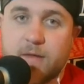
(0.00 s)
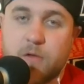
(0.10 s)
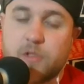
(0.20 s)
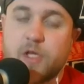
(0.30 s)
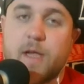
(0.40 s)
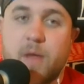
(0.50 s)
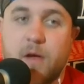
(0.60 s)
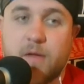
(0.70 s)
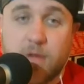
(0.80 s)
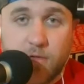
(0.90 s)
Go check him out.
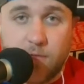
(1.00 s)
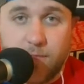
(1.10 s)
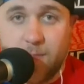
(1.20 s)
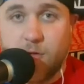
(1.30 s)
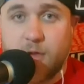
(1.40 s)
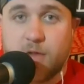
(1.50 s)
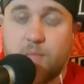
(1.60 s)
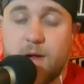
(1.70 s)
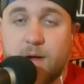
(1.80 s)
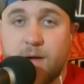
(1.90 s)
He's also available on
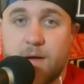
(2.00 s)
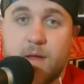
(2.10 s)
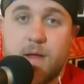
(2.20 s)
Spreaker.